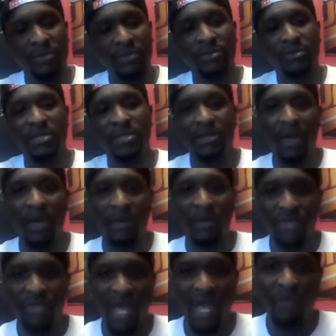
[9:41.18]

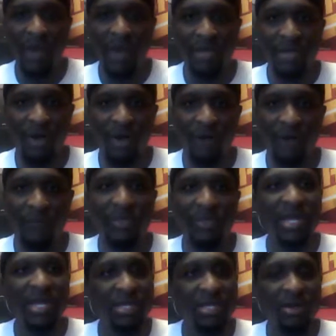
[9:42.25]
Zach Randolph.
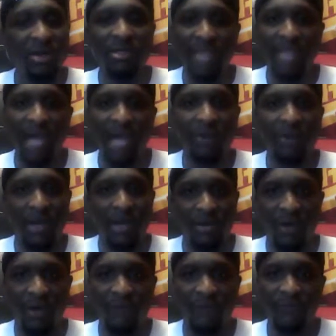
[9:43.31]
Please start Zach
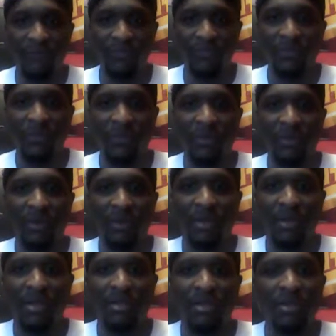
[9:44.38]
Randolph.
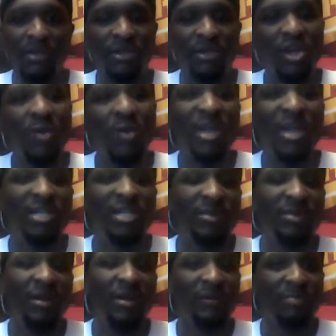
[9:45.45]
There's no way he should
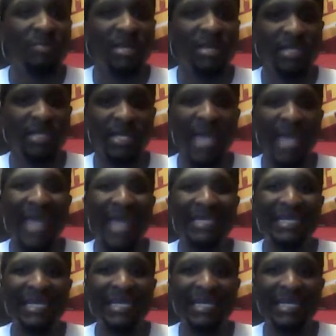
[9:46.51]
be coming off the bench getting
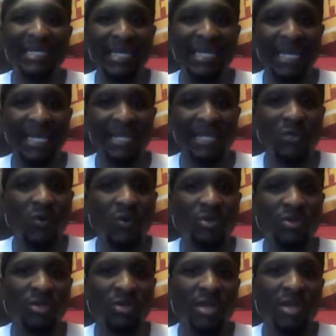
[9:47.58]
18 and 10. He
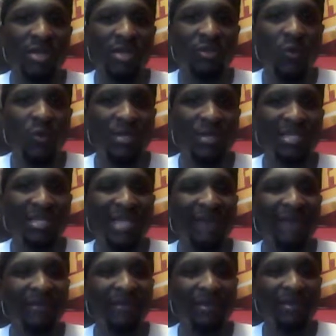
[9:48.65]
scored
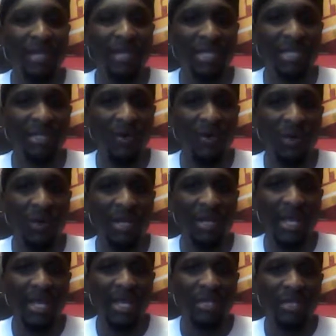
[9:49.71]
27. He scored
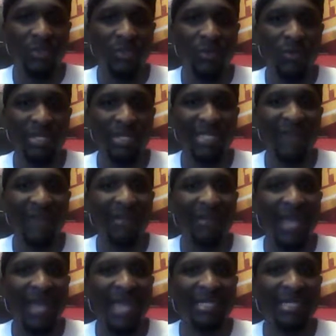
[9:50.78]
27 out
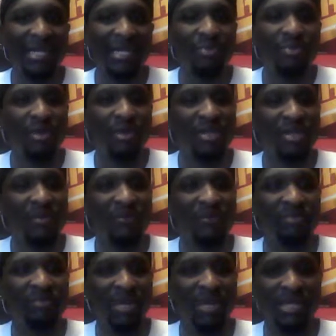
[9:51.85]
of the 18 points coming off
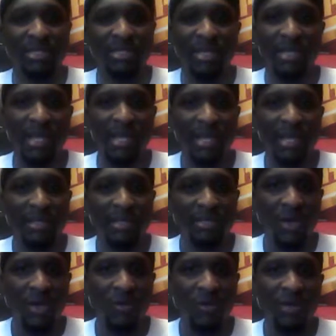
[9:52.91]
the bench.
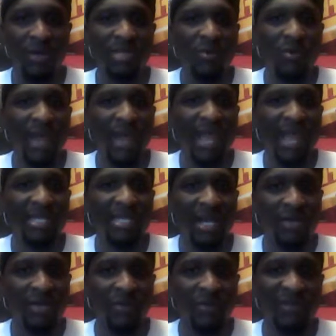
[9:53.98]
So when he's scoring 18
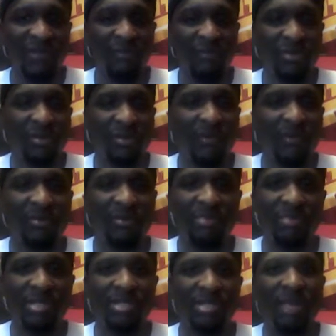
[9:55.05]
out of the 27 points coming off the
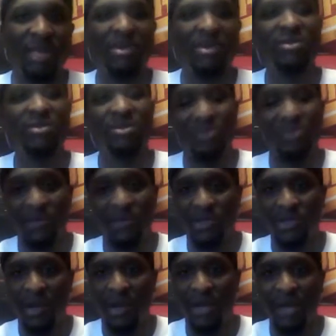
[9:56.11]
bench, that means you need to put him in the
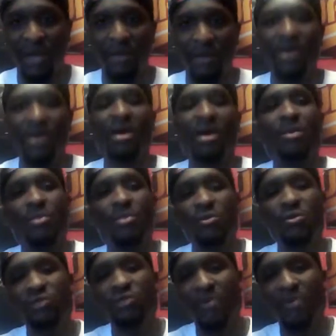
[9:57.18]
starting lineup.
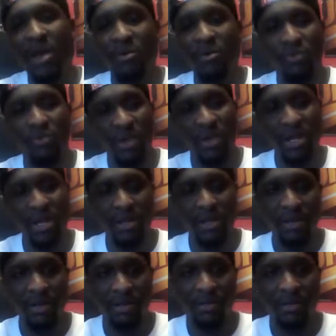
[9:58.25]
Move JaMychal
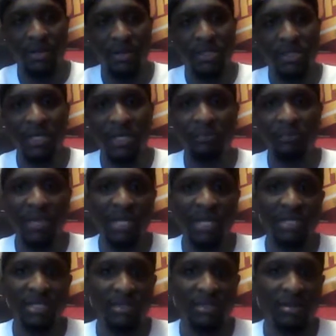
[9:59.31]
Green to the
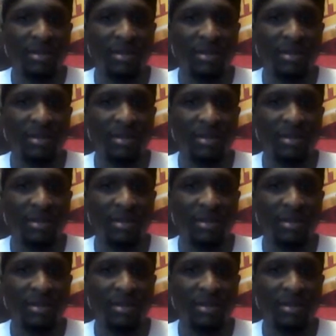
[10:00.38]
bench.